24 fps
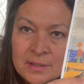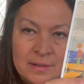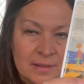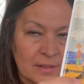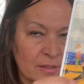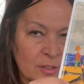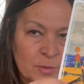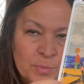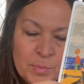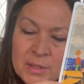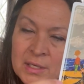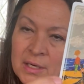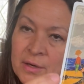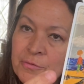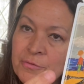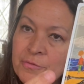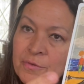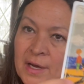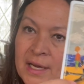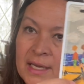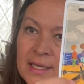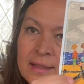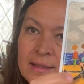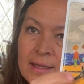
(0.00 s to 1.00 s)
There's been a
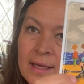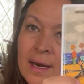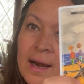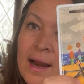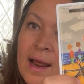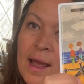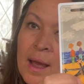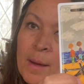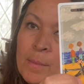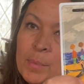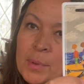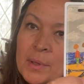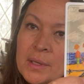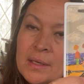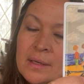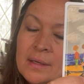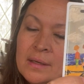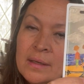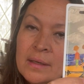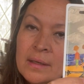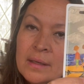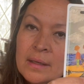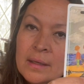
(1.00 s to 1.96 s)
fight that happened.